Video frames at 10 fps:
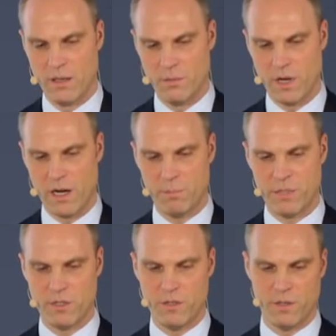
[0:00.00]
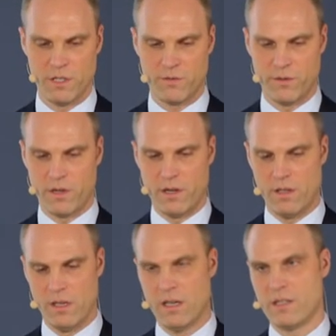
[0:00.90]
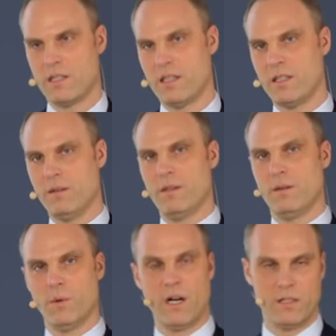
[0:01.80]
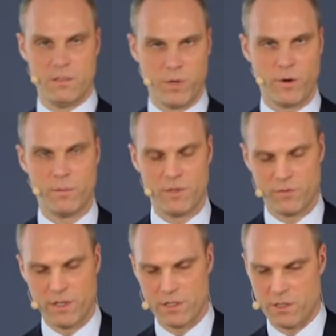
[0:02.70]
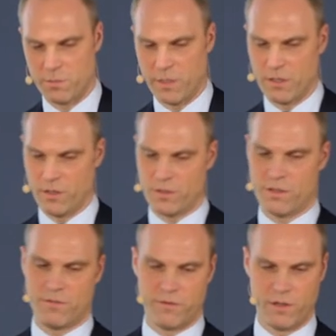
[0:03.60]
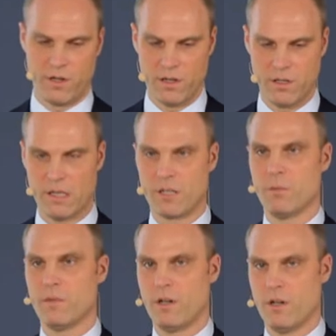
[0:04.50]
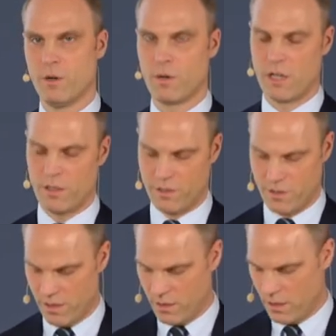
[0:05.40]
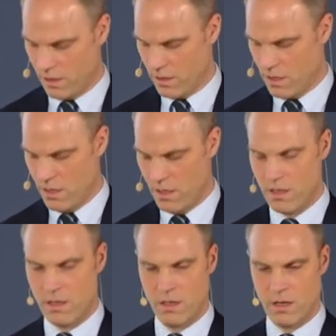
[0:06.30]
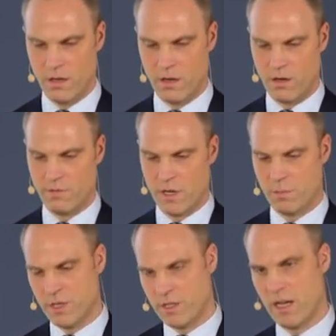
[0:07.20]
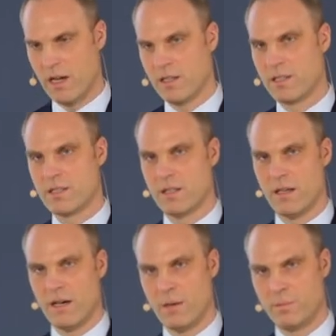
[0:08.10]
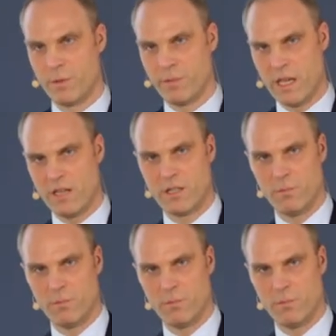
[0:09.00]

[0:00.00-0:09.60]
are happy to do this for a city-wide deployment, for instance, but not for a whole country. Then our very precise uh, propagation